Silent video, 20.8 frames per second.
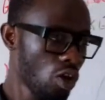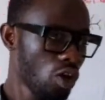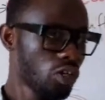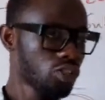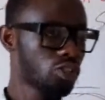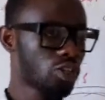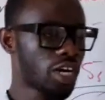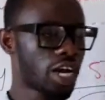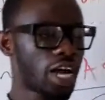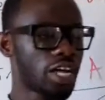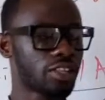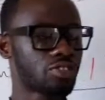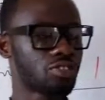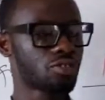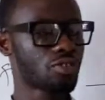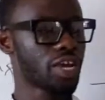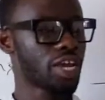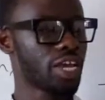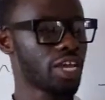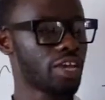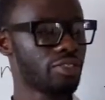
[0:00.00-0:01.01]
So there are
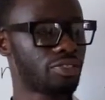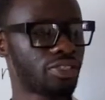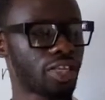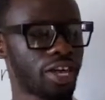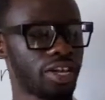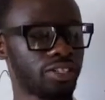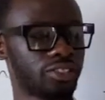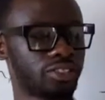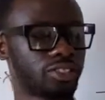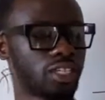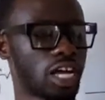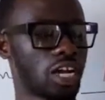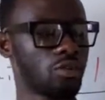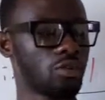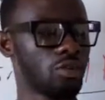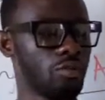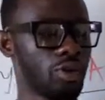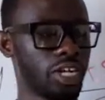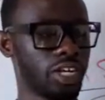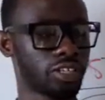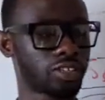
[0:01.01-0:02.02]
three things that we'll
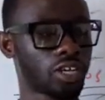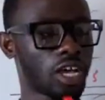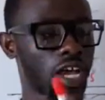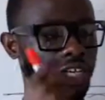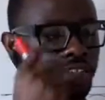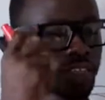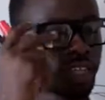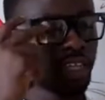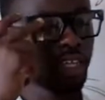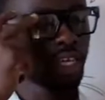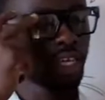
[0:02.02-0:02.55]
be discussing